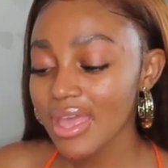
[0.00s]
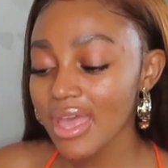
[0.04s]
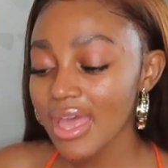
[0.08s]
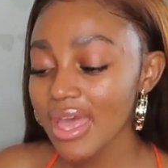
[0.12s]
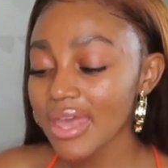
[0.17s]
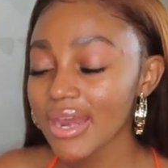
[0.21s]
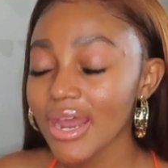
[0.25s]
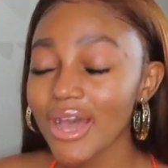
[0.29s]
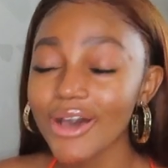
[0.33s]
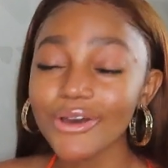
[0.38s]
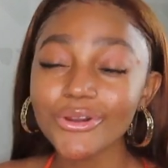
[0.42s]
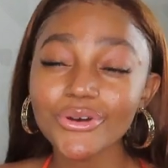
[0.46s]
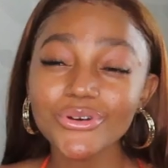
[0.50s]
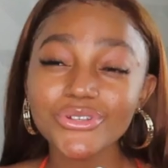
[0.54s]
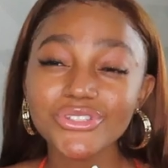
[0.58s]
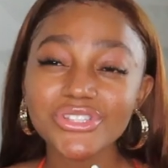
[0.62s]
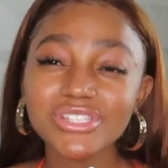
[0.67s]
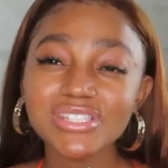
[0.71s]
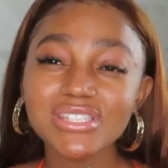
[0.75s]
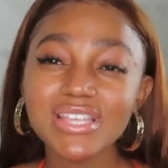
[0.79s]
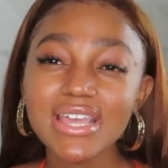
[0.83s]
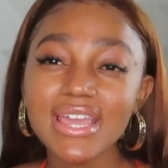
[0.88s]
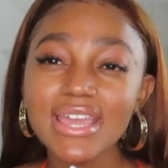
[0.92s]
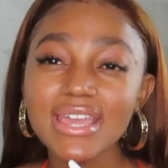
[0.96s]
and I'd also
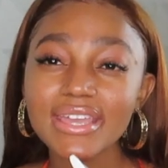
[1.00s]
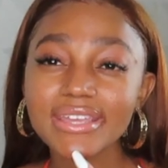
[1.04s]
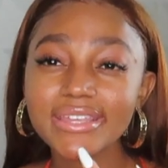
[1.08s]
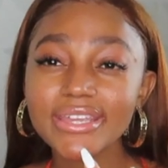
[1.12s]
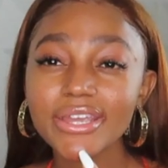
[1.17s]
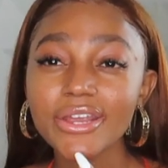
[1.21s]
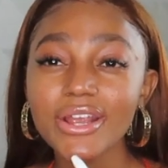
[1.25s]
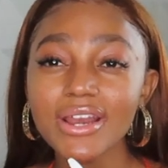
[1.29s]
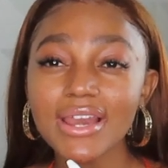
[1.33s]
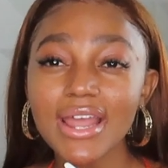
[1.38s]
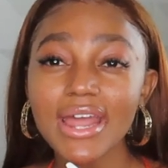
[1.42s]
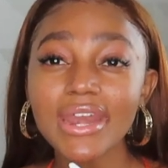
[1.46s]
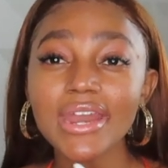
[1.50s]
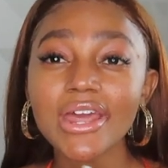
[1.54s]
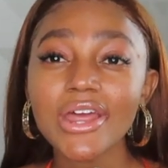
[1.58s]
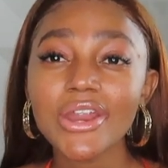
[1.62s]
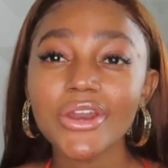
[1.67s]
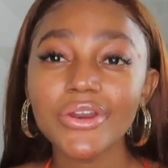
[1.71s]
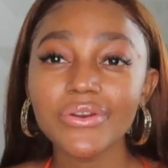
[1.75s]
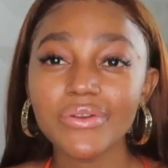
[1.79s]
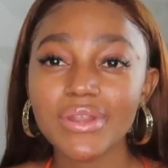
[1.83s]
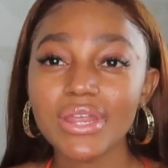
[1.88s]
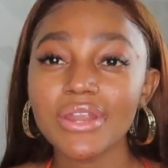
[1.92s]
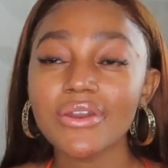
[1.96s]
say Carolina
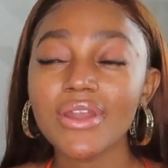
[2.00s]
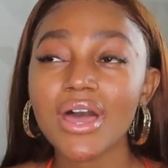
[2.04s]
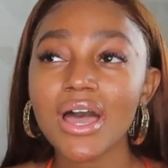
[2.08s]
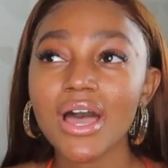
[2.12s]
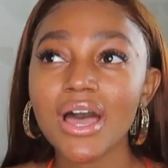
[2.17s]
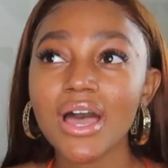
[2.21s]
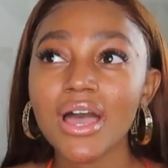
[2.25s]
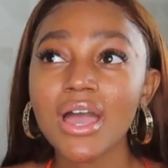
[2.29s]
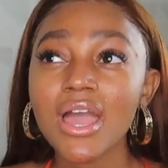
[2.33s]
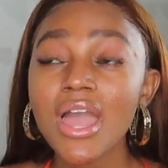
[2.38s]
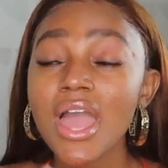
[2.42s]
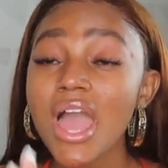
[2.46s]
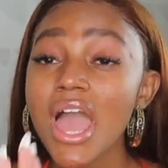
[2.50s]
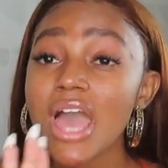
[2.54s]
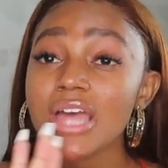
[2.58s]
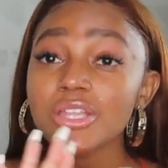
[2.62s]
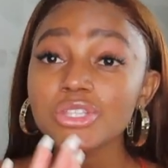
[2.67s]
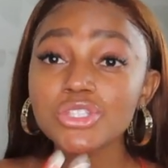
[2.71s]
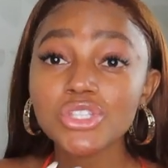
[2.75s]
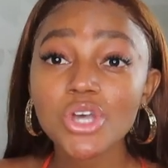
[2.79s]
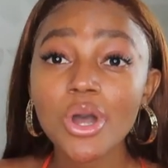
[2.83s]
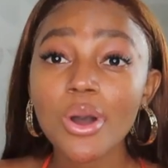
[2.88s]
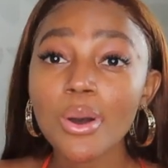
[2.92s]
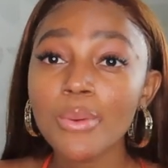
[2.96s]
Herrera
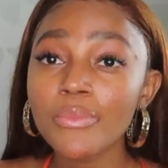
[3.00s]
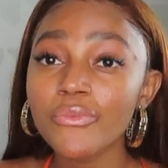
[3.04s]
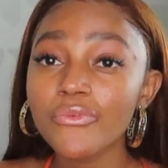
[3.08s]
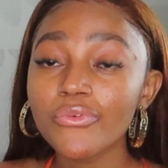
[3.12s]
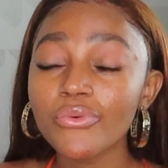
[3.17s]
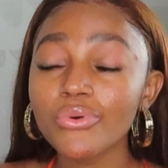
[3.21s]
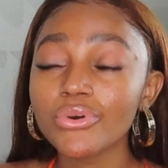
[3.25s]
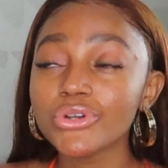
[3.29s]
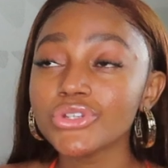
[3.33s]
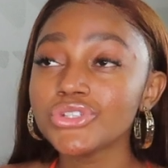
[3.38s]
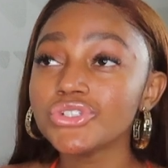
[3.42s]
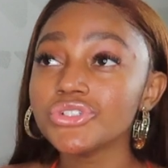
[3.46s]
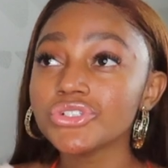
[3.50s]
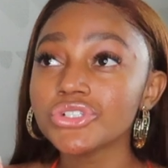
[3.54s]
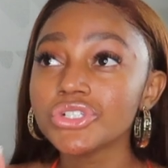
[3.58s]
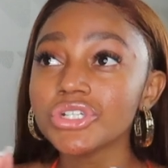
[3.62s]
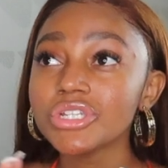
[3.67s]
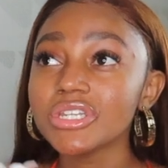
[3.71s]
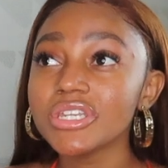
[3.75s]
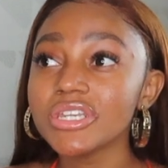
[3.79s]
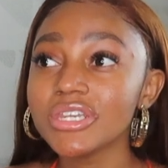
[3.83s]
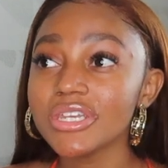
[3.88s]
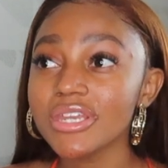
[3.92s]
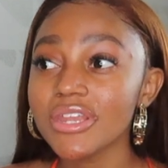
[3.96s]
and Tom Ford, you
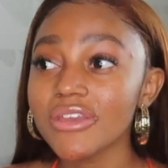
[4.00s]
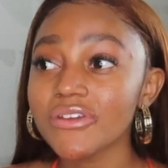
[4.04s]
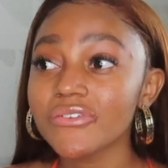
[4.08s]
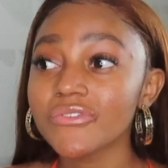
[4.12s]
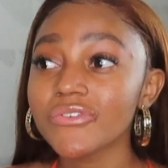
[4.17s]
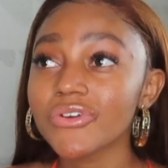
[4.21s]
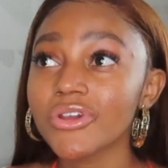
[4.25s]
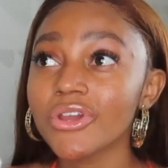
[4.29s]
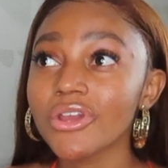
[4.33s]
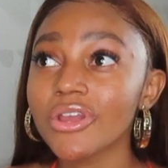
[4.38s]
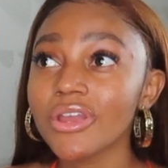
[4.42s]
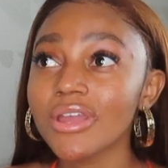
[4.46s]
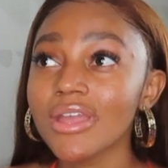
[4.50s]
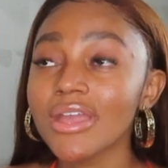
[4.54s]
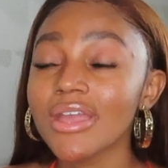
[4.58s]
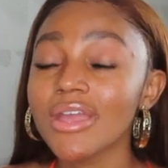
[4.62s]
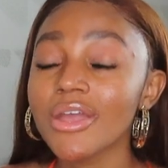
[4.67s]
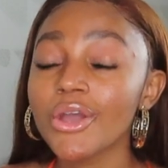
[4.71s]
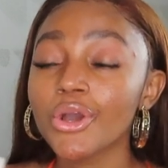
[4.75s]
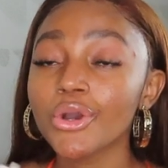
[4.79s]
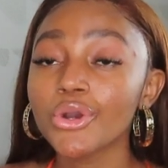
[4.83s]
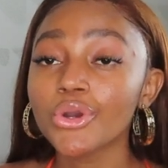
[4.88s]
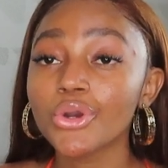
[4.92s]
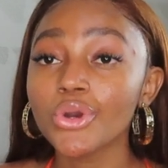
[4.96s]
could never
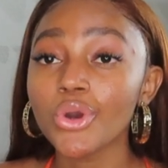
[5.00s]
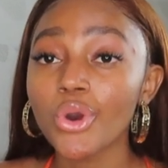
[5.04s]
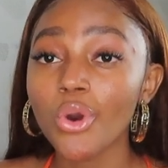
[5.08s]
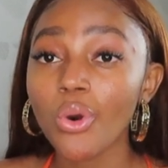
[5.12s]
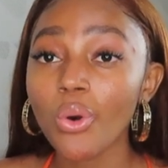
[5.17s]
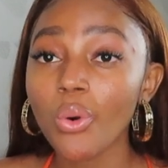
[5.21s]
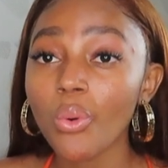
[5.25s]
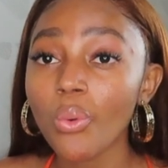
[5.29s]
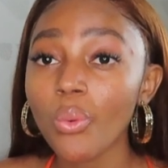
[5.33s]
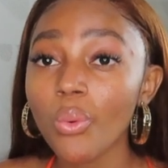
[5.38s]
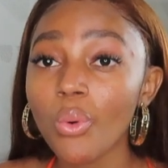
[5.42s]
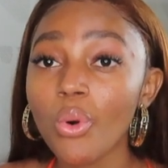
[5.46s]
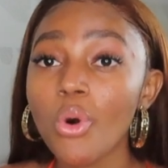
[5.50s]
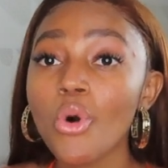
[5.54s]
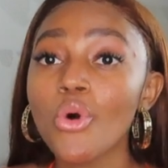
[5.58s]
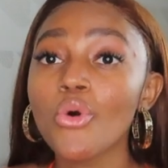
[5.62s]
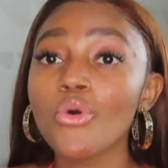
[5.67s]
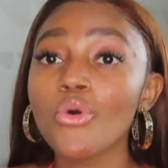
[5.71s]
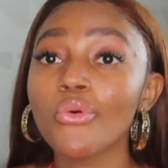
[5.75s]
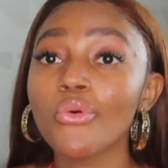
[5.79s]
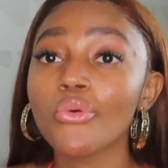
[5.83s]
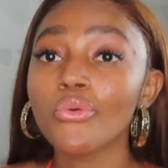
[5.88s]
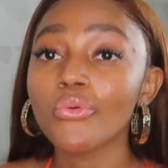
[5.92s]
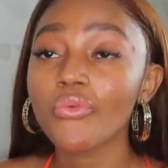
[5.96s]
go
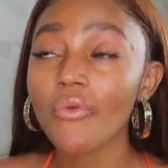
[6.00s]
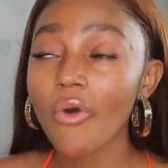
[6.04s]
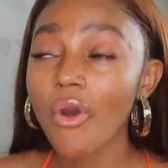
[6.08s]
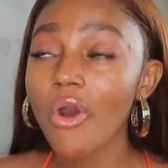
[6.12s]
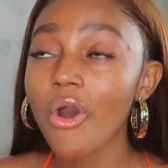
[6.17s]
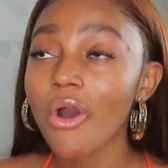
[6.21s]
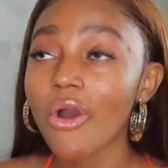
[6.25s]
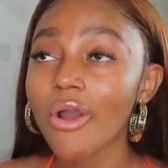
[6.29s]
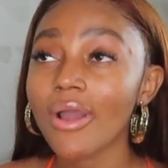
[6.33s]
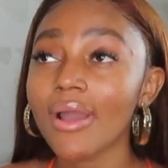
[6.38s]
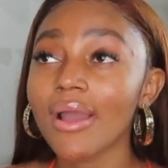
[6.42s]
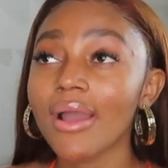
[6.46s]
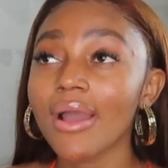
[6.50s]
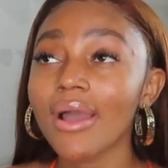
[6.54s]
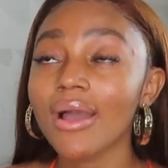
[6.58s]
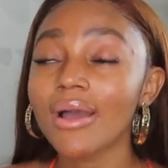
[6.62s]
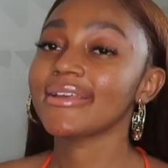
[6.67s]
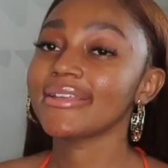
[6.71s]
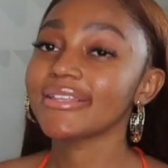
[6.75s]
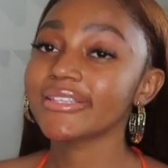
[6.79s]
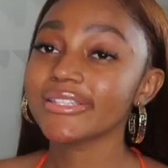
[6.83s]
wrong.